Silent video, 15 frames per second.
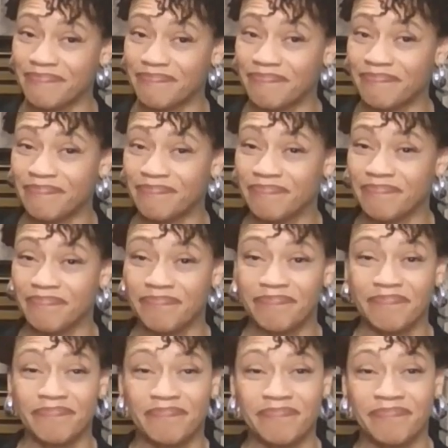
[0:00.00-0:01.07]

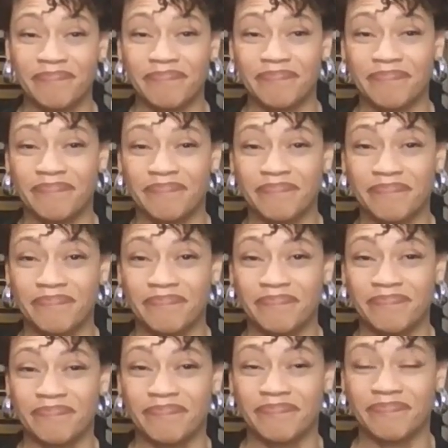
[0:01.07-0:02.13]

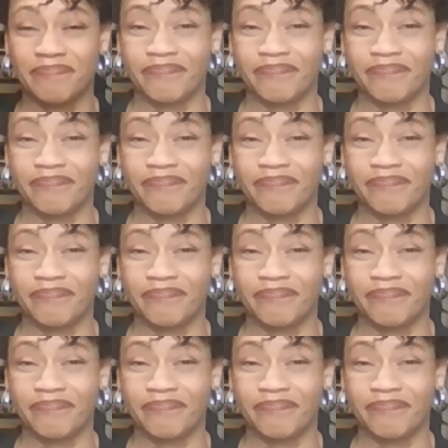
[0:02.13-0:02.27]
No words are spoken by the person on screen.